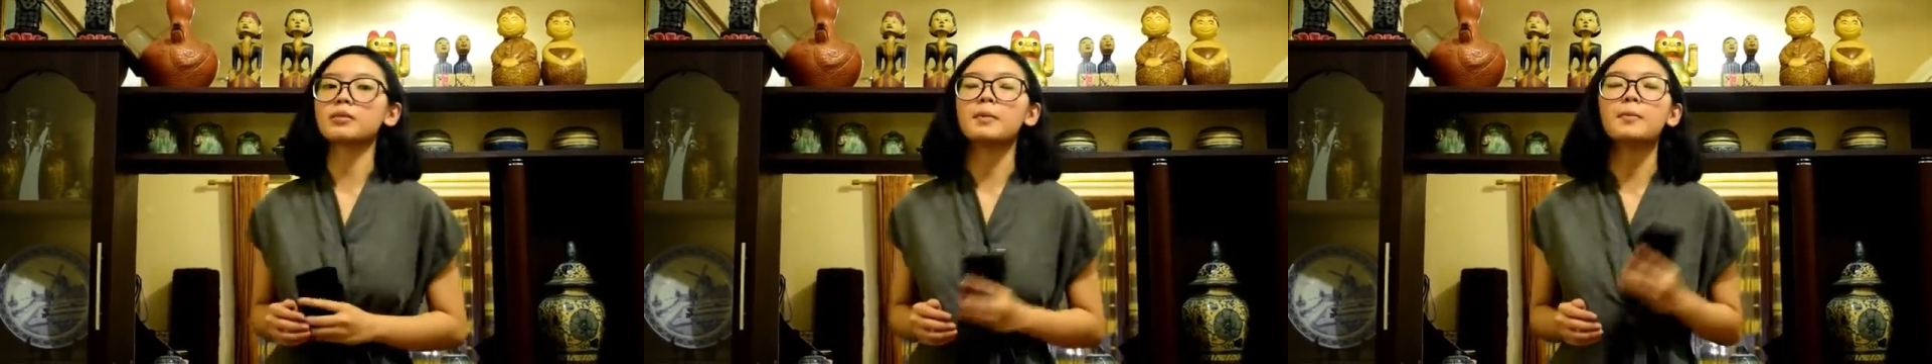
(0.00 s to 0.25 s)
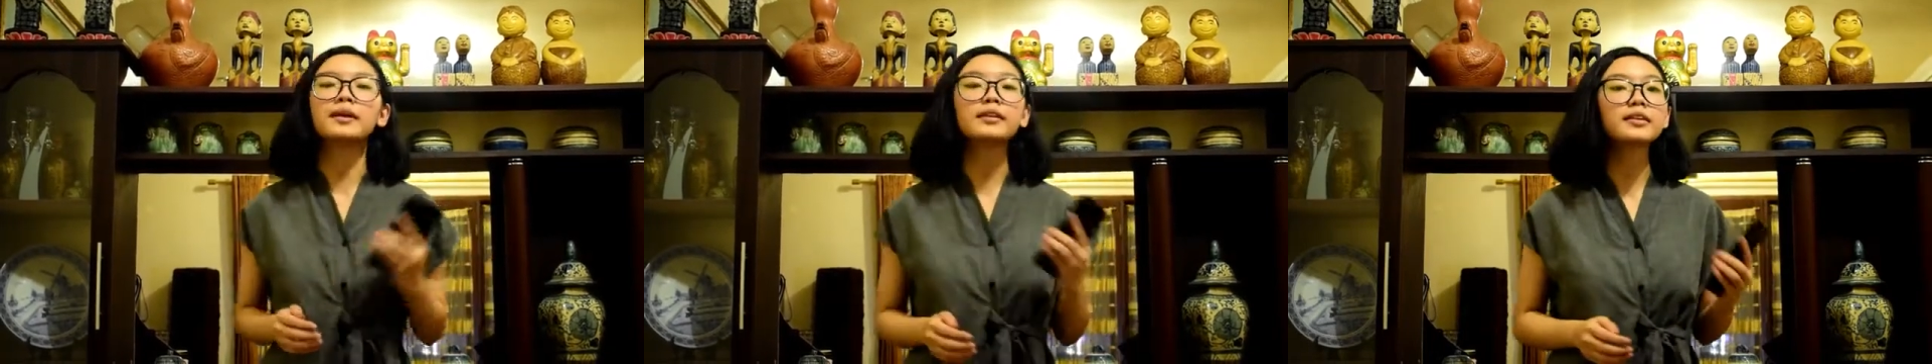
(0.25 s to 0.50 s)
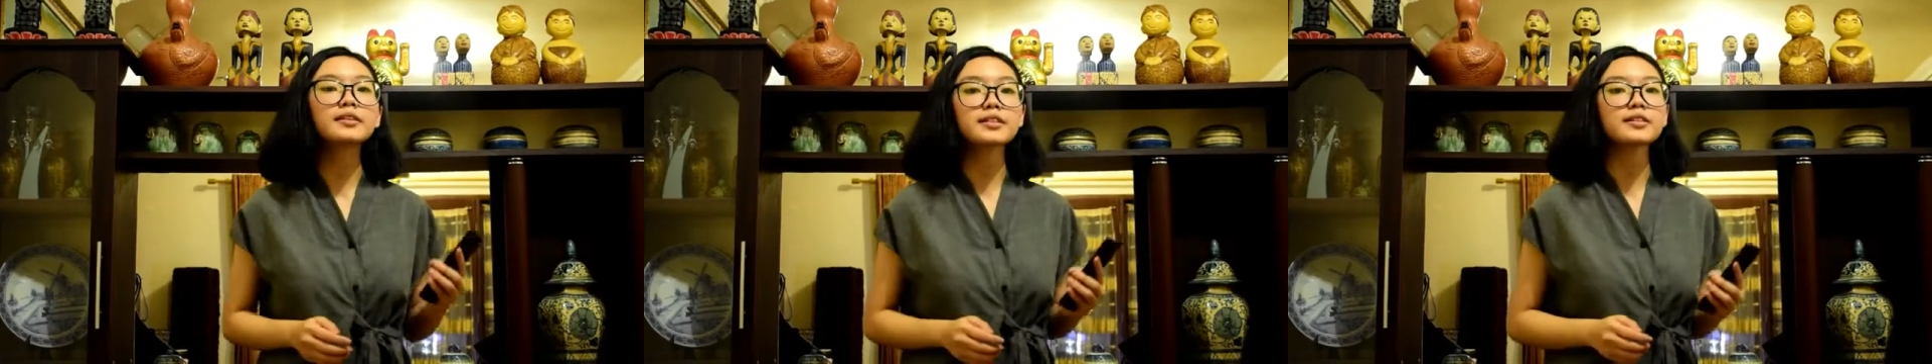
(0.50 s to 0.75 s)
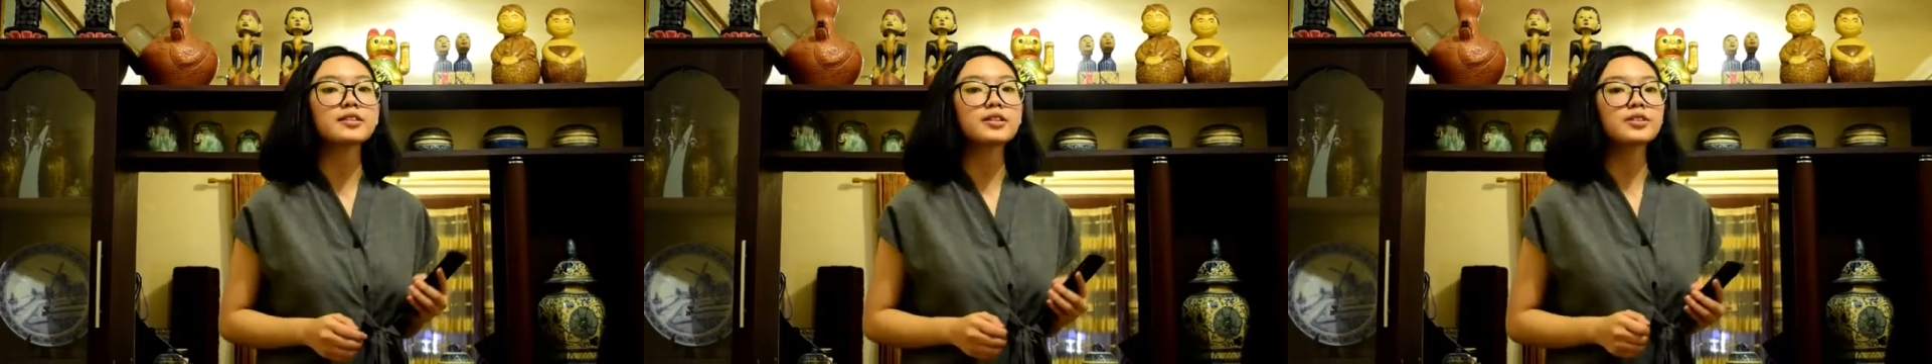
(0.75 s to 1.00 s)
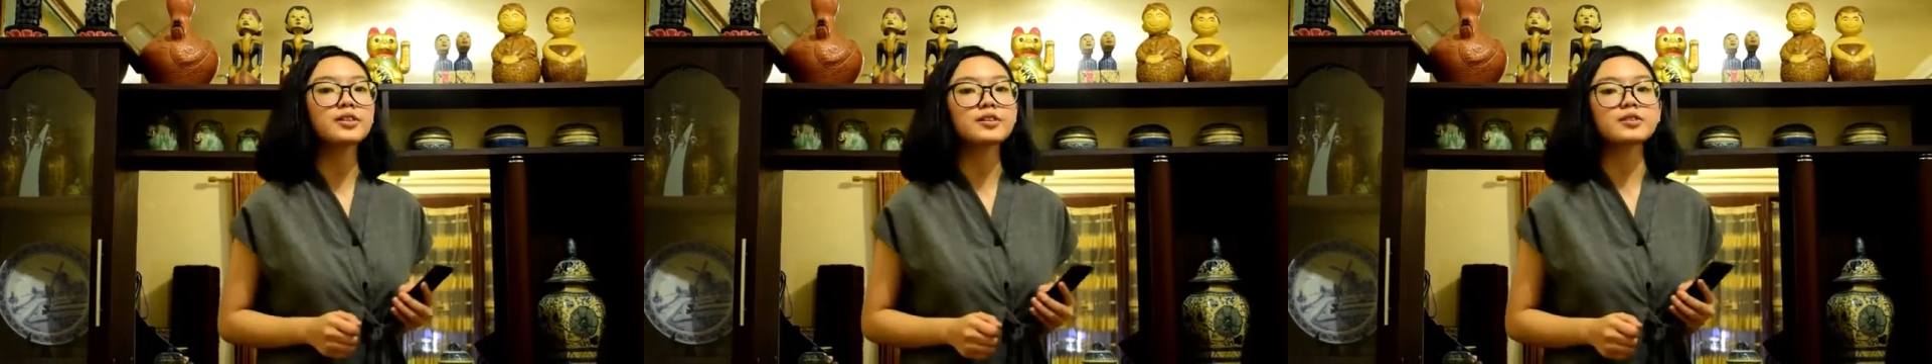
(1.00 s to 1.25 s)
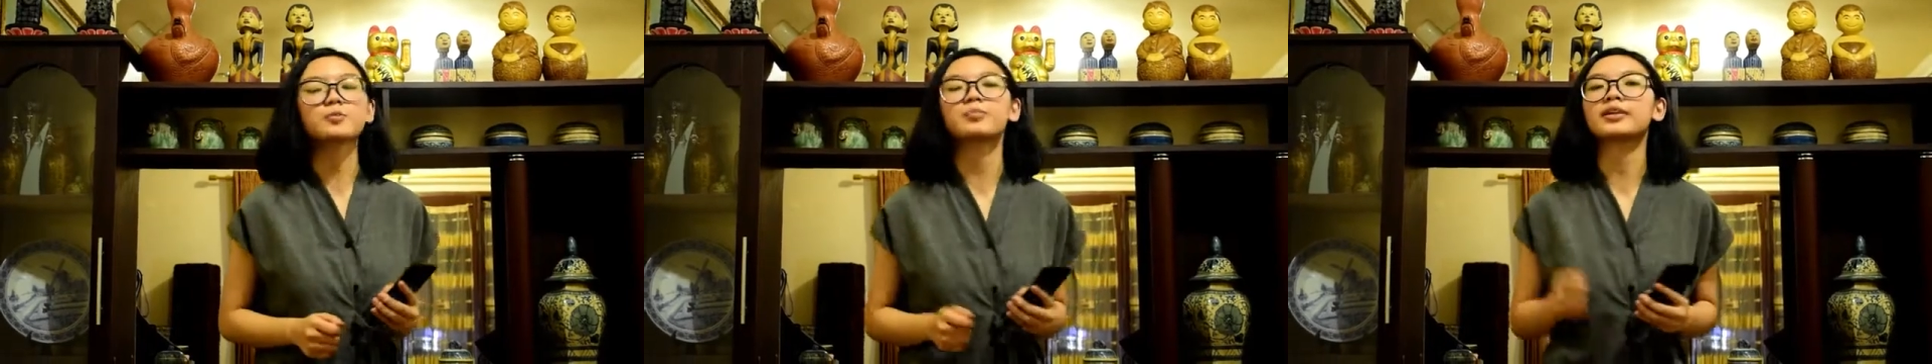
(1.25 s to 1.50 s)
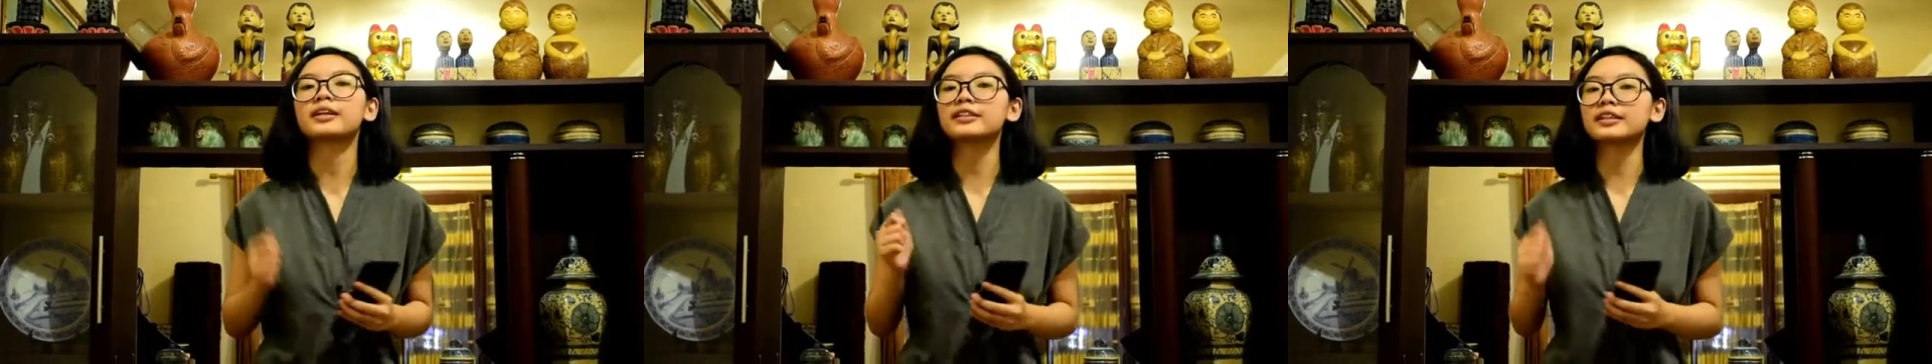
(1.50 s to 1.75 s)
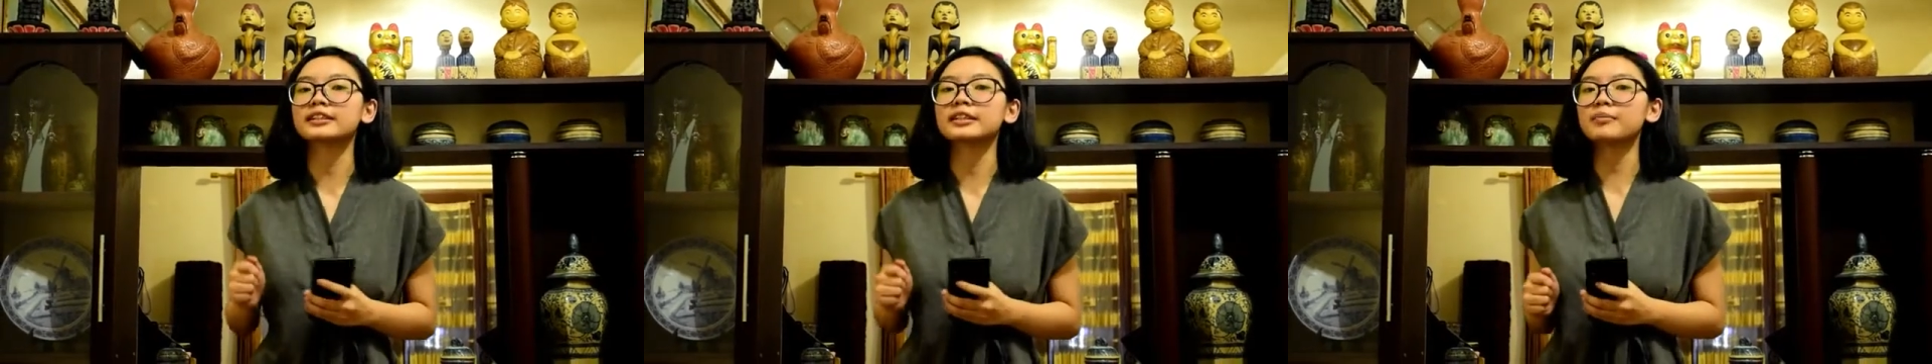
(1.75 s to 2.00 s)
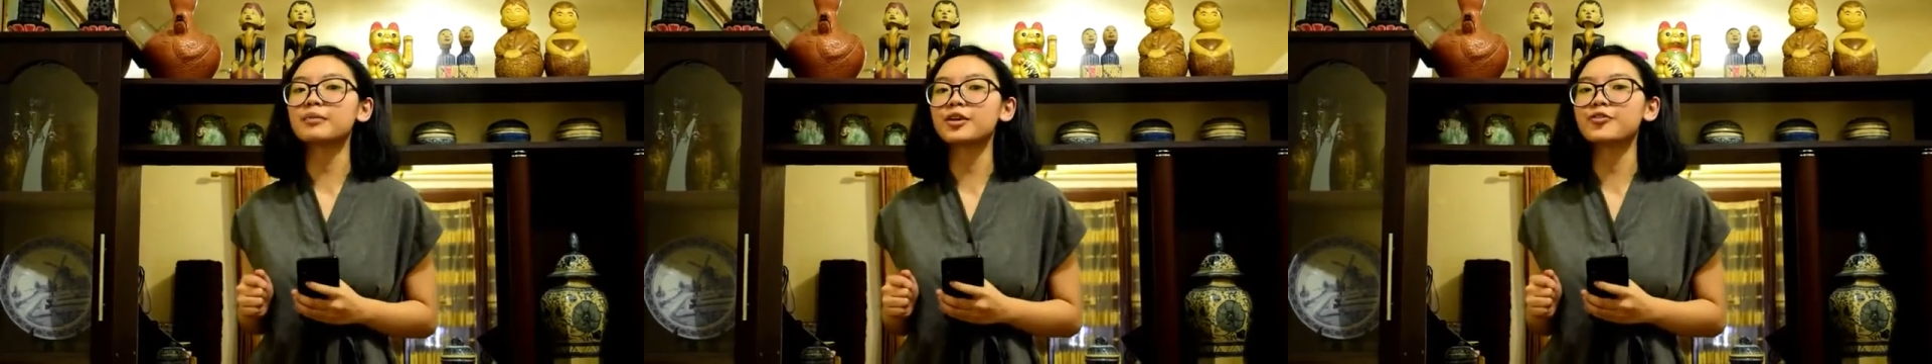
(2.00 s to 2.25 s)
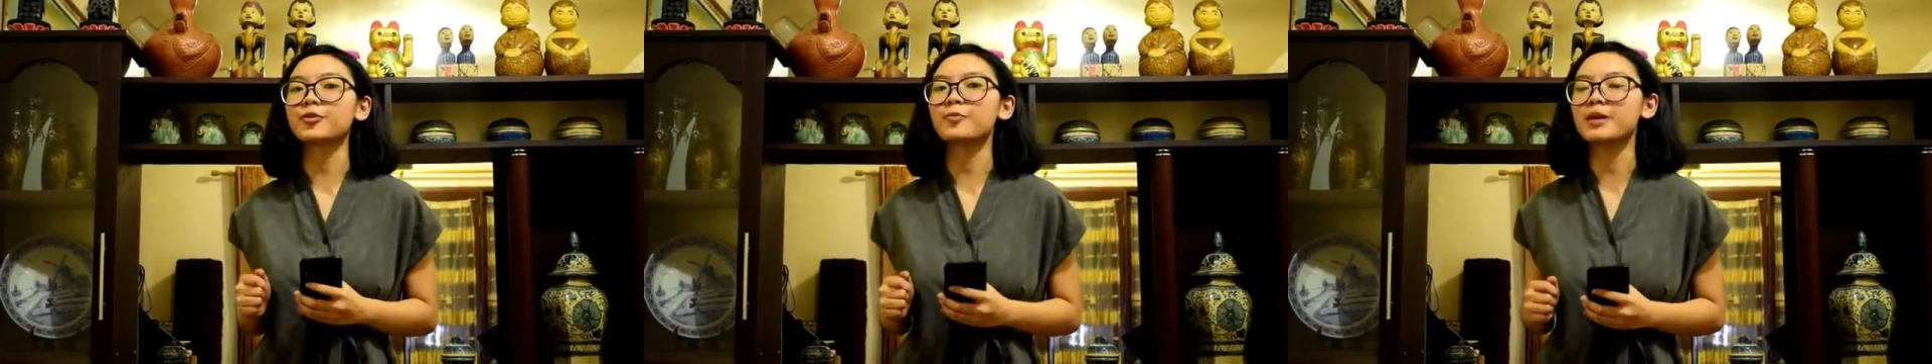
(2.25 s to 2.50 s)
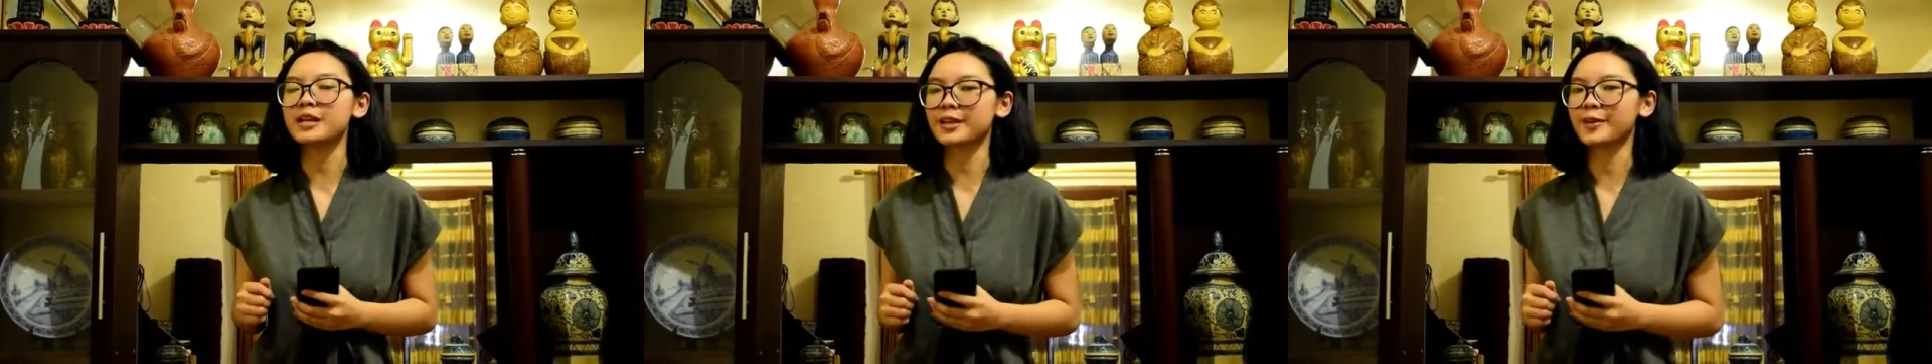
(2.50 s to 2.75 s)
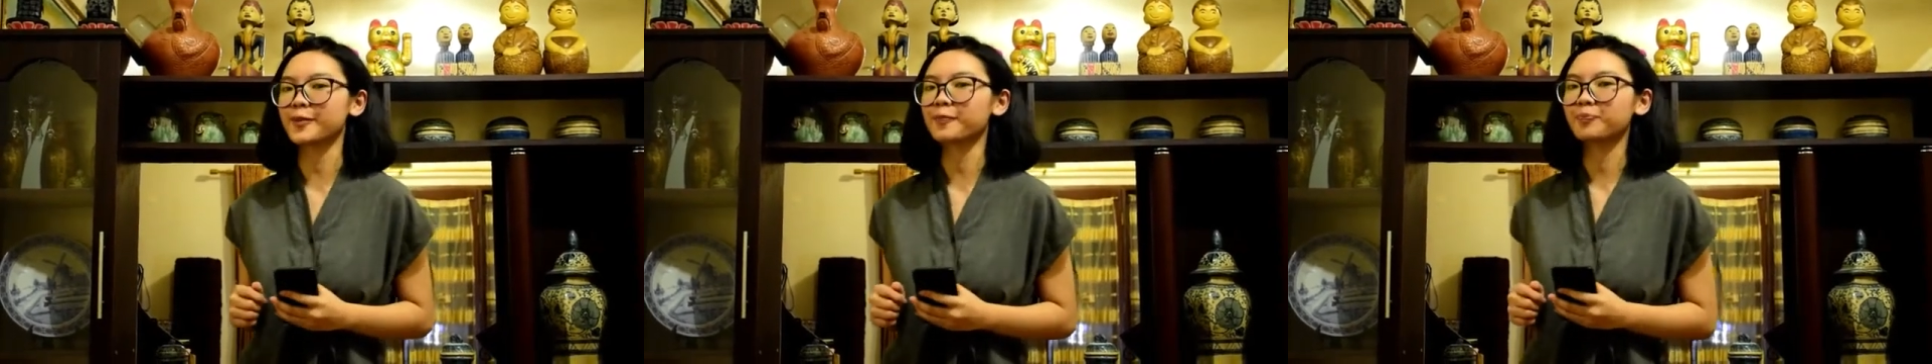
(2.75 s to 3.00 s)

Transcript: my mentors and teachers who put their trust in me for being here.